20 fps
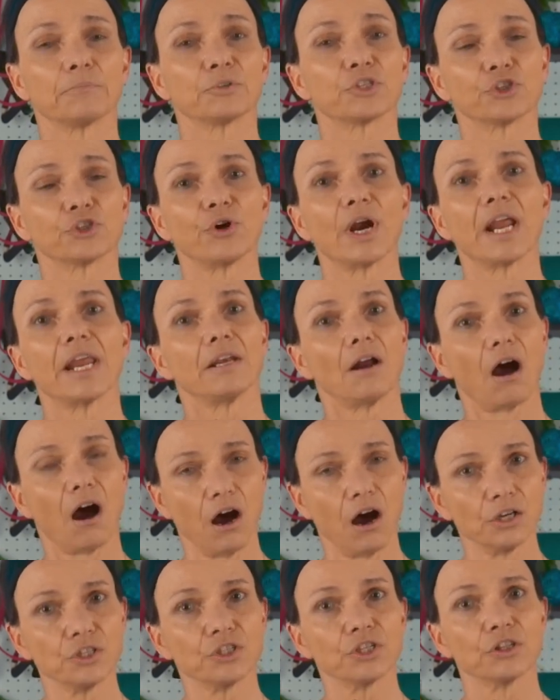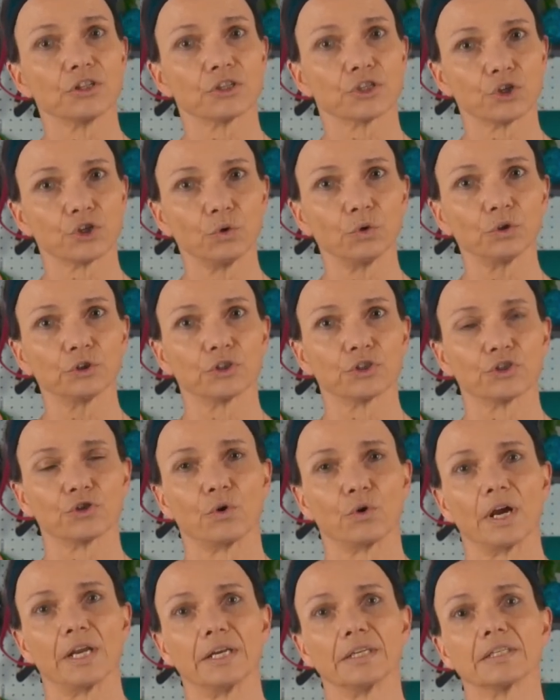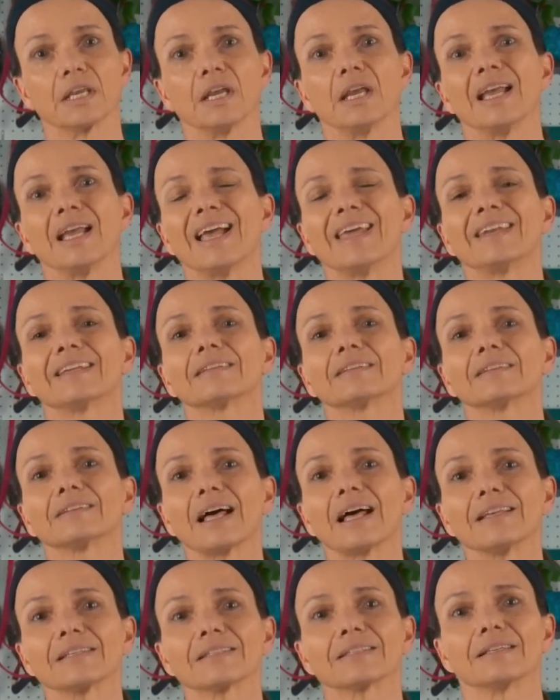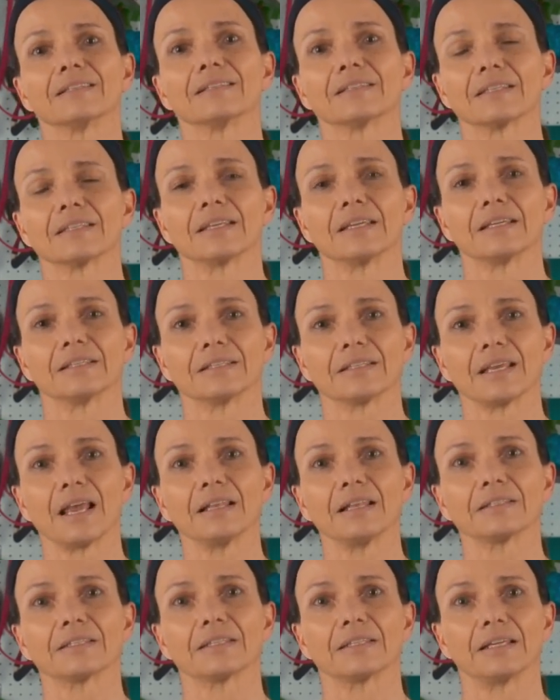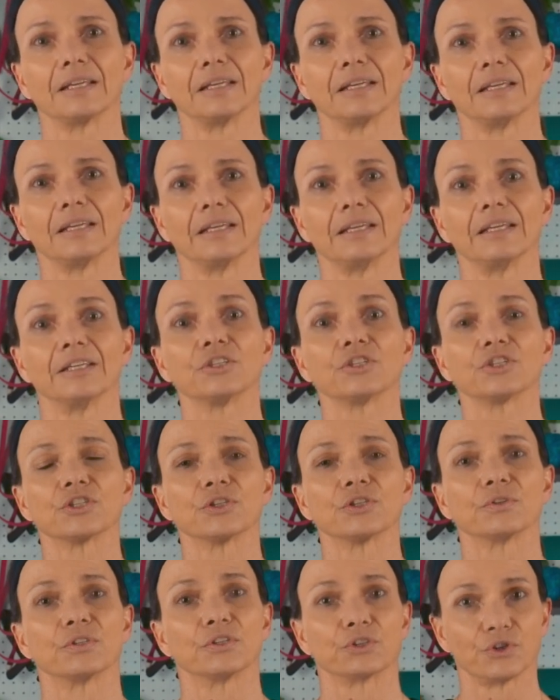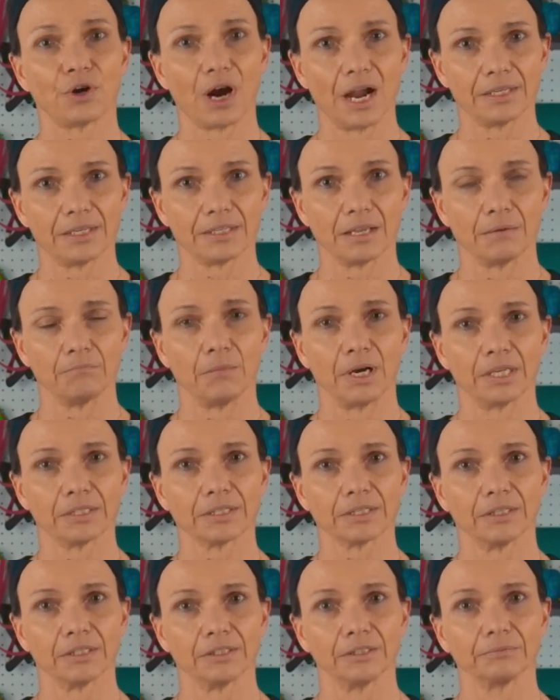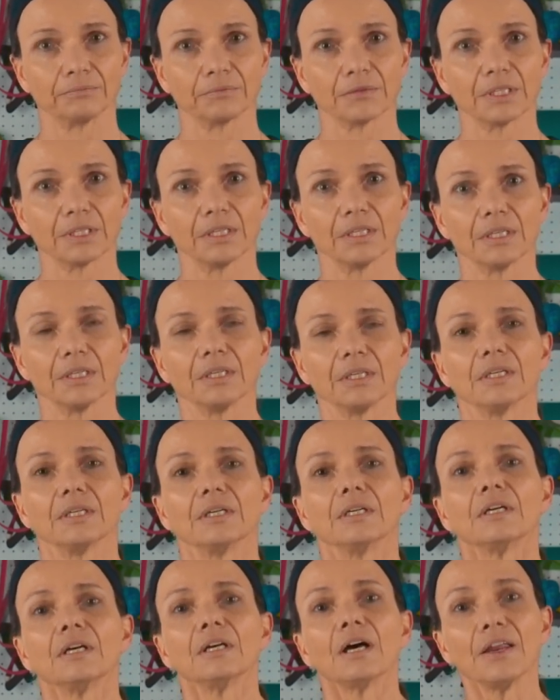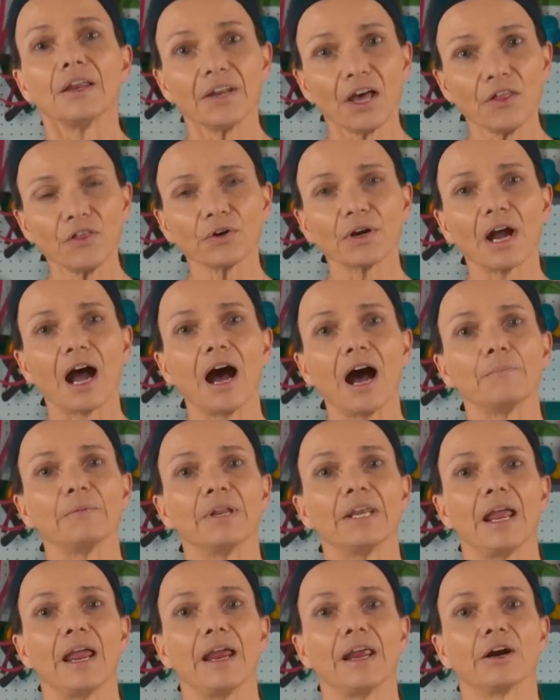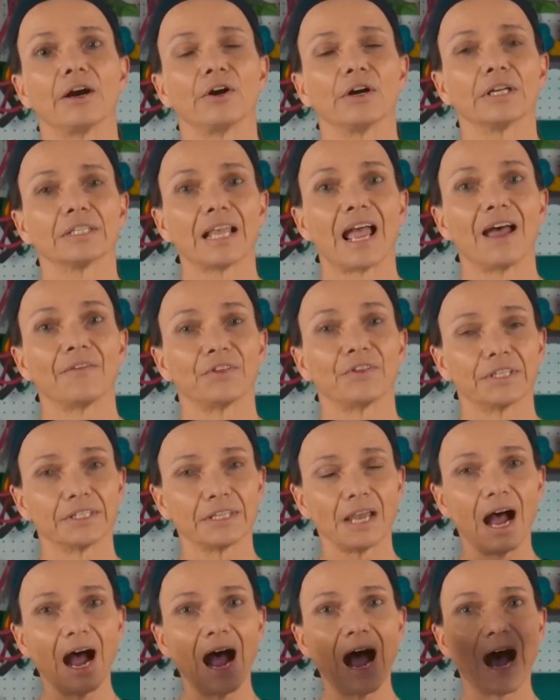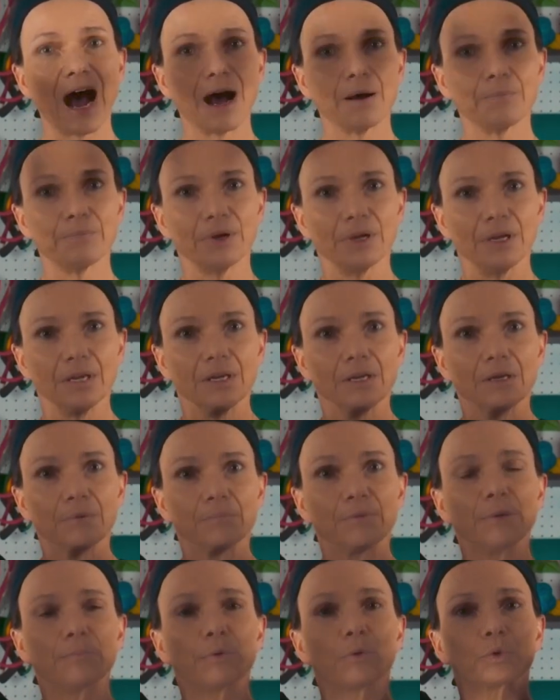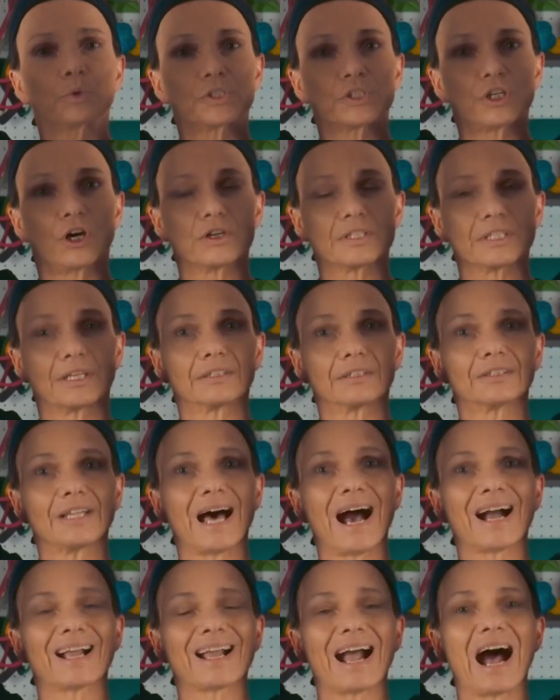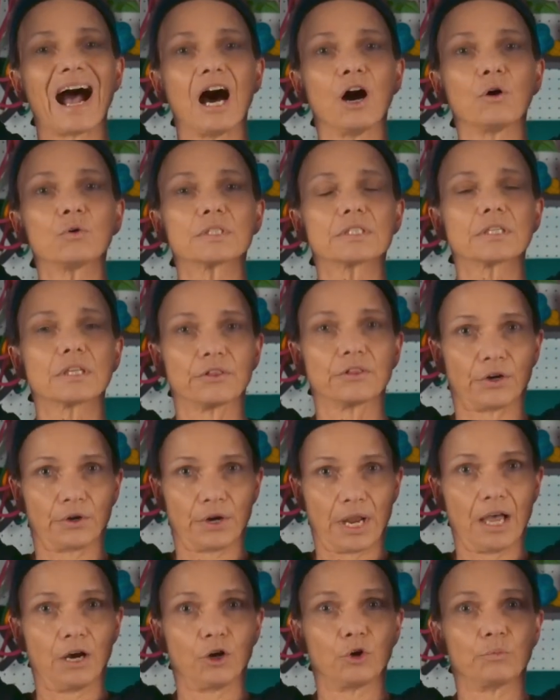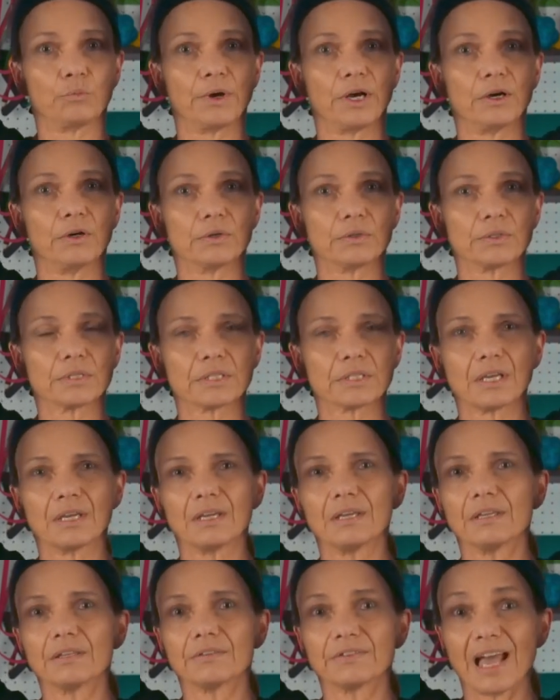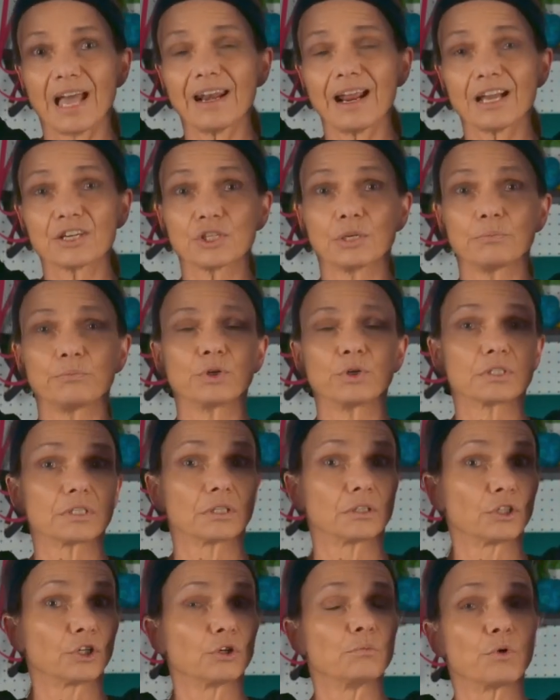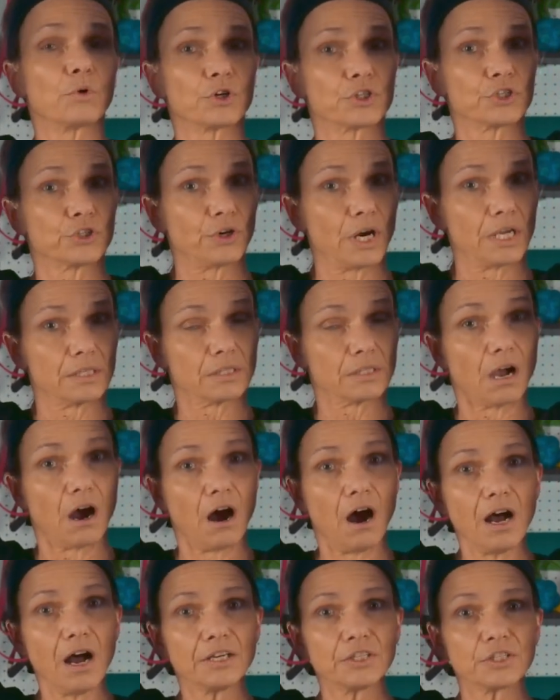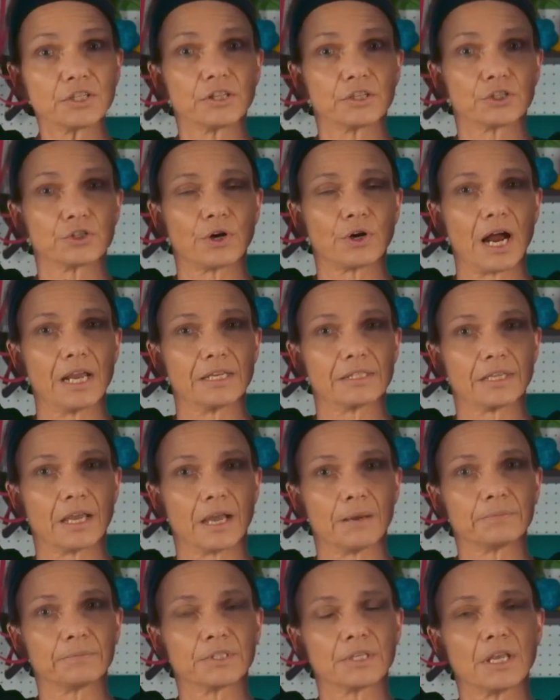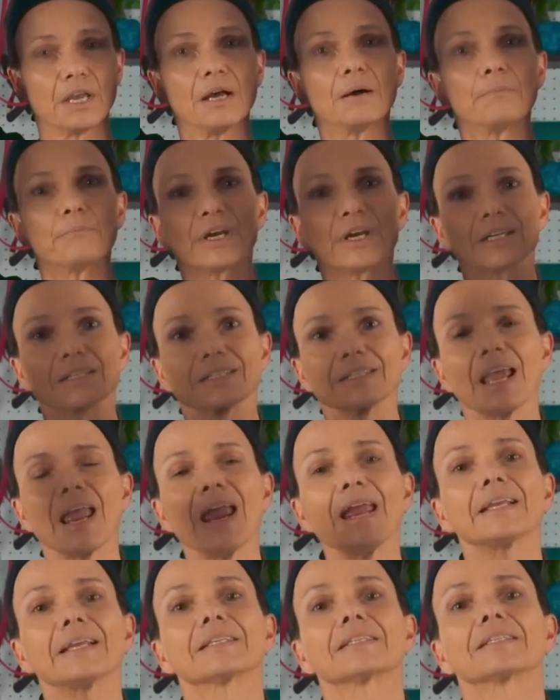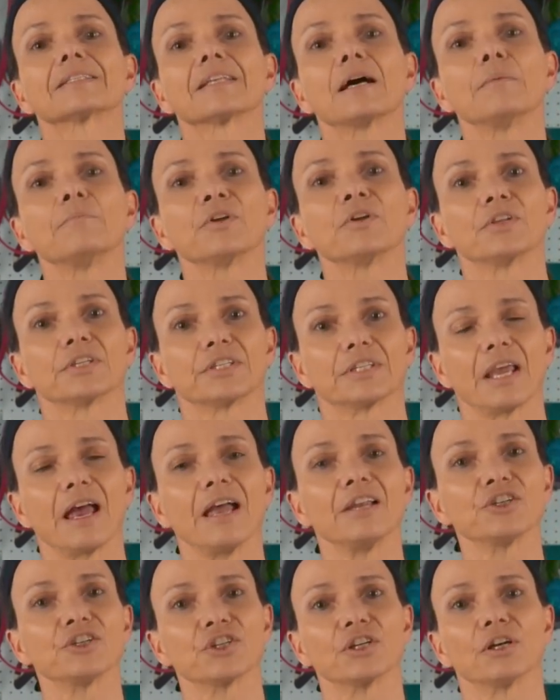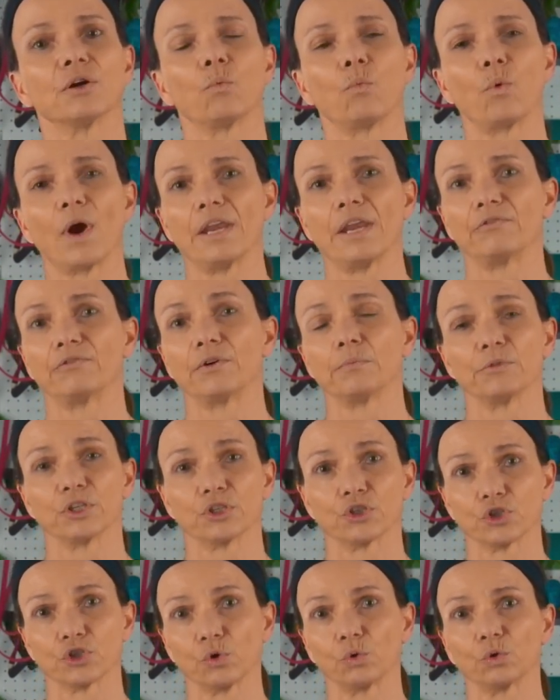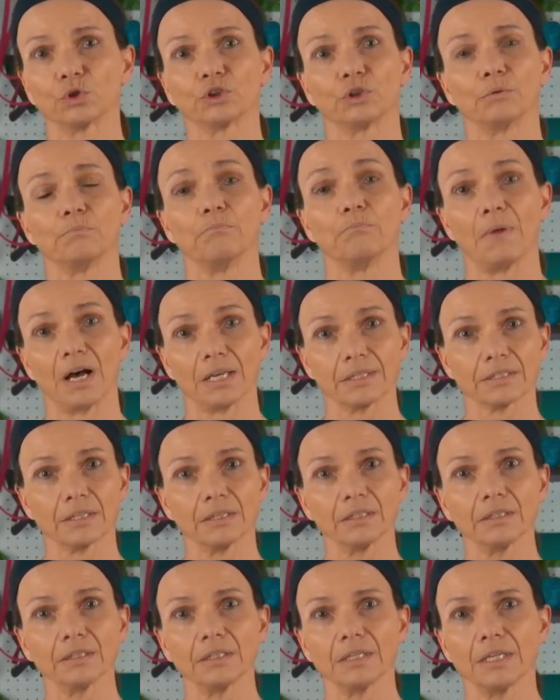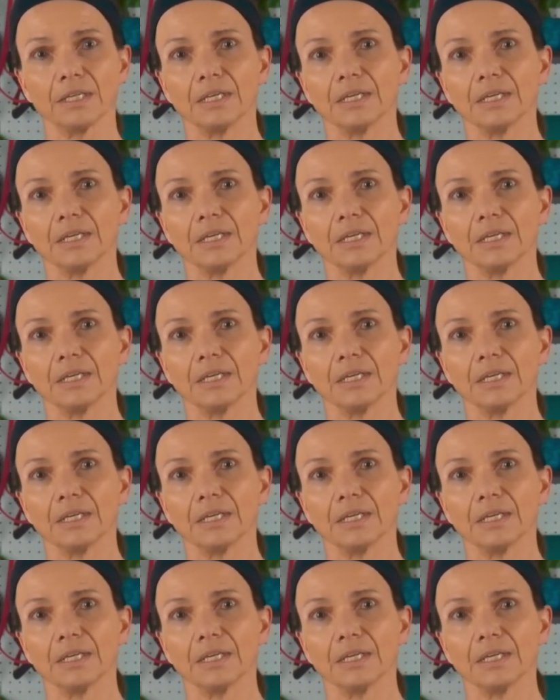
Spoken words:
strain onto the shoulder joint and it lessens the intensity into the tricep muscle. Another common error is at the top, people will start to lock out their elbows. That actually puts a little more stress onto the triceps, but it takes some of the tension away from the shoulder muscle.